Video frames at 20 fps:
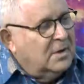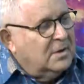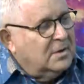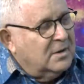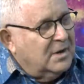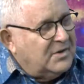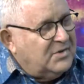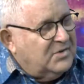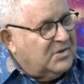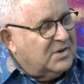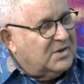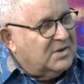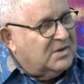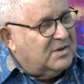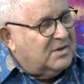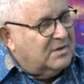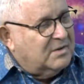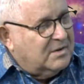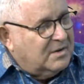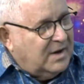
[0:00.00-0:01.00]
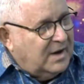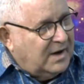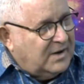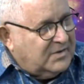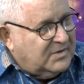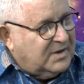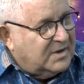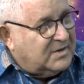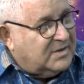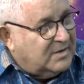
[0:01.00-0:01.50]
Let's just
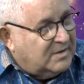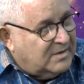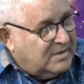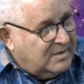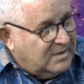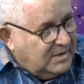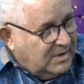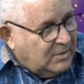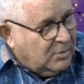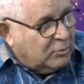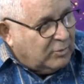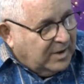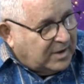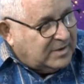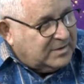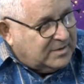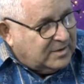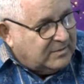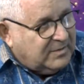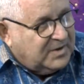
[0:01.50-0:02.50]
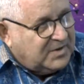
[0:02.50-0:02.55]
ask it relatively